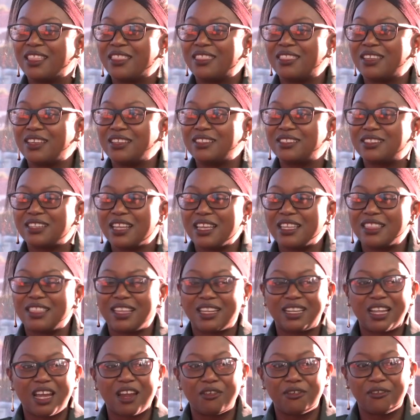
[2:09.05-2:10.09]
they say
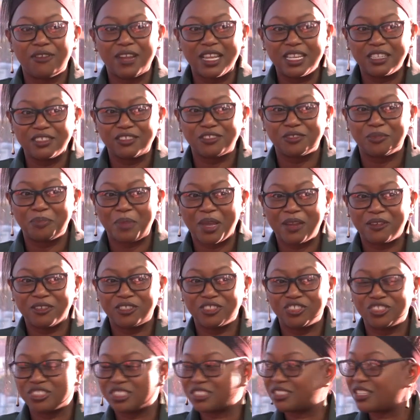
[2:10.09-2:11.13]
that arranged
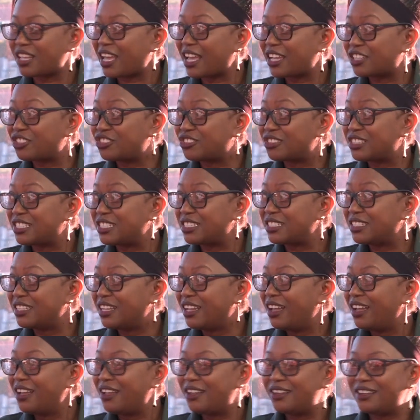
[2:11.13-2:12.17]
marriages actually
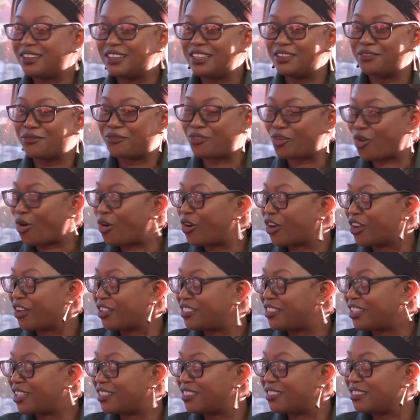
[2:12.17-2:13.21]
live longer
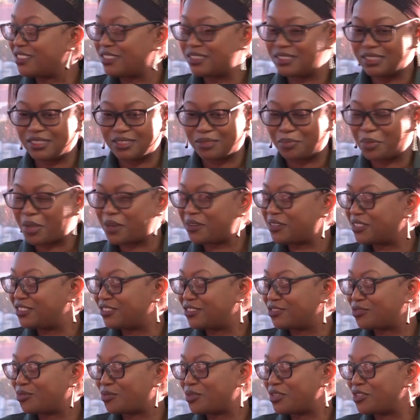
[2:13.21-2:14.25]
than these
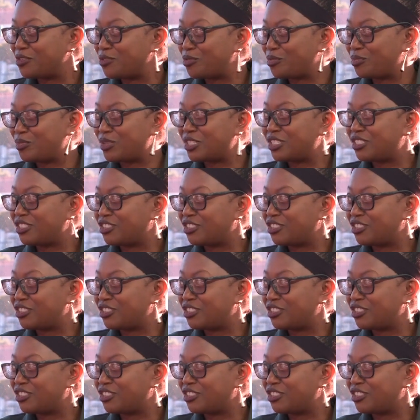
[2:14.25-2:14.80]
marriages where you meet.